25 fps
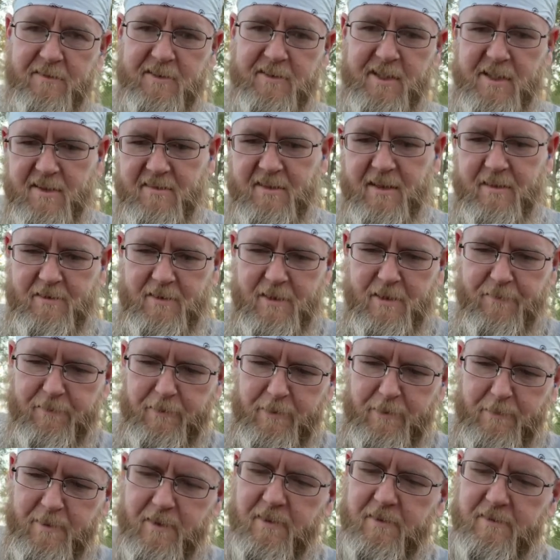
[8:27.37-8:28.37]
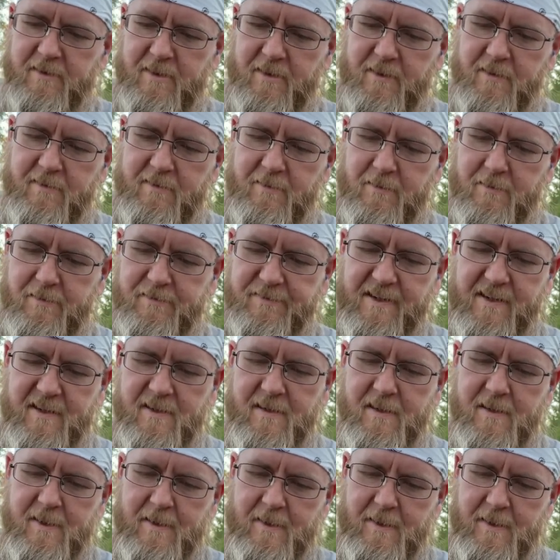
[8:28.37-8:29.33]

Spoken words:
take the safety off when the barrel's on because it'll fire.